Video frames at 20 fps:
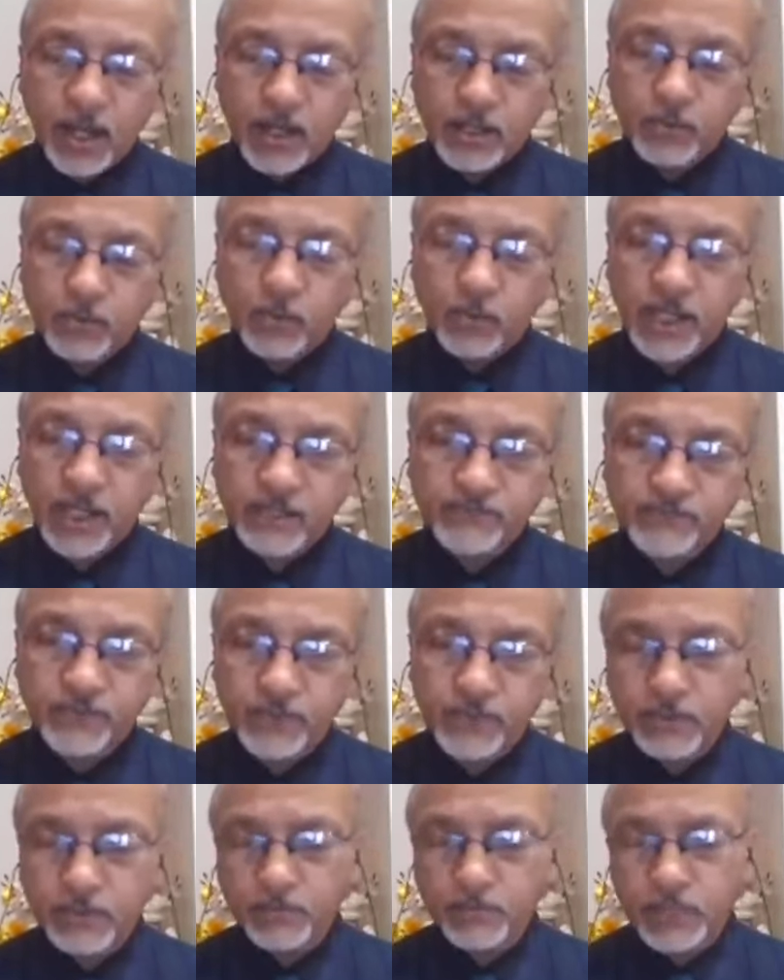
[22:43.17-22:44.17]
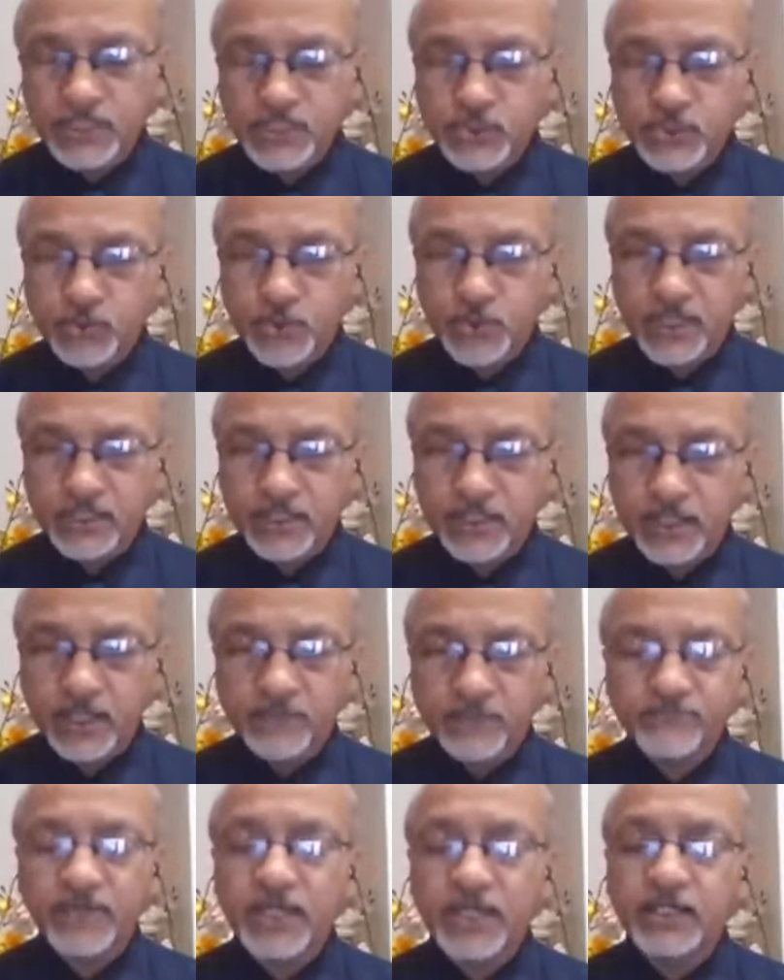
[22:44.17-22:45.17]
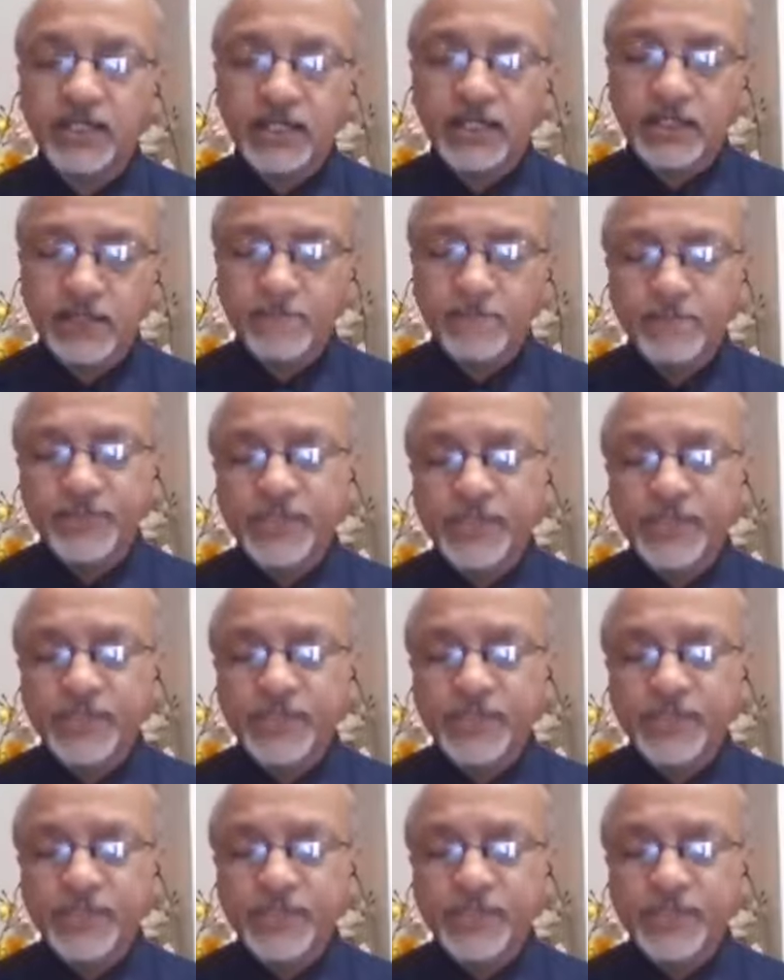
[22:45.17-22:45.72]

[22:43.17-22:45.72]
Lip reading: work for months together, and finally